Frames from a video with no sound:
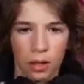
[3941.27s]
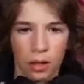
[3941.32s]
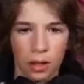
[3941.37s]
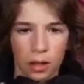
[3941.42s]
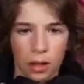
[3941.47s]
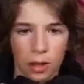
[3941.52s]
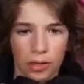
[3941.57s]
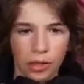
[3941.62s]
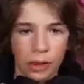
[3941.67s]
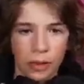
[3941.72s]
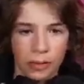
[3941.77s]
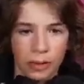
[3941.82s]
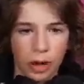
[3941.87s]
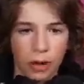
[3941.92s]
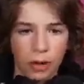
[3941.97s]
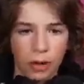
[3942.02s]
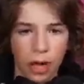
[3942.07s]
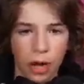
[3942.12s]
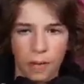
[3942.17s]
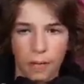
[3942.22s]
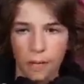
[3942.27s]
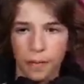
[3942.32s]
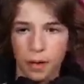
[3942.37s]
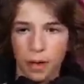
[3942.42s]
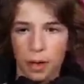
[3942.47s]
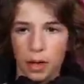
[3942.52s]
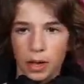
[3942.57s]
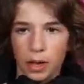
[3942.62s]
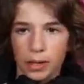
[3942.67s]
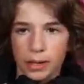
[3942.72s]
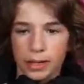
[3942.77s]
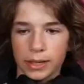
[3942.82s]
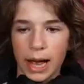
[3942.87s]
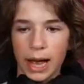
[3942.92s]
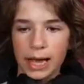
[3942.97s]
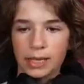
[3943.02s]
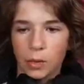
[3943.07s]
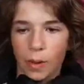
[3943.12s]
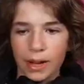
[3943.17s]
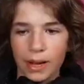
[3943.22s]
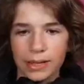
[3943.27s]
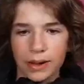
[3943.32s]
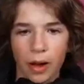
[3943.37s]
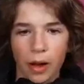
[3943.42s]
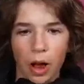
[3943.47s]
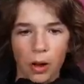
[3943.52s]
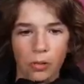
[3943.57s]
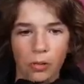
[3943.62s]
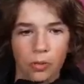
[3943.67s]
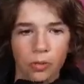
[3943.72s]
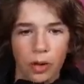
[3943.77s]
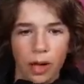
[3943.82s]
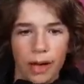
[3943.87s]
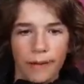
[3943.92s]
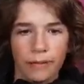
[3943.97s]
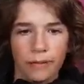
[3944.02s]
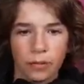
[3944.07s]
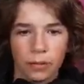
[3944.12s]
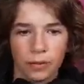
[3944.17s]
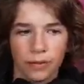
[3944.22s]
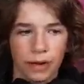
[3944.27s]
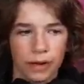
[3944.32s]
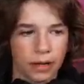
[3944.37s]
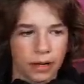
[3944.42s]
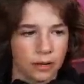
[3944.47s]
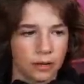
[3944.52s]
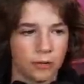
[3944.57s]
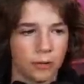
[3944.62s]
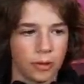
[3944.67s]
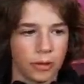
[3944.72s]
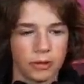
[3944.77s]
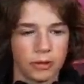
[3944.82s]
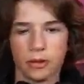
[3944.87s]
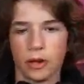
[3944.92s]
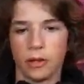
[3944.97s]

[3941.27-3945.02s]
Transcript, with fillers: There we go, got him. Guys, why is there- Oh, well, everyone's fighting because we're in the zone.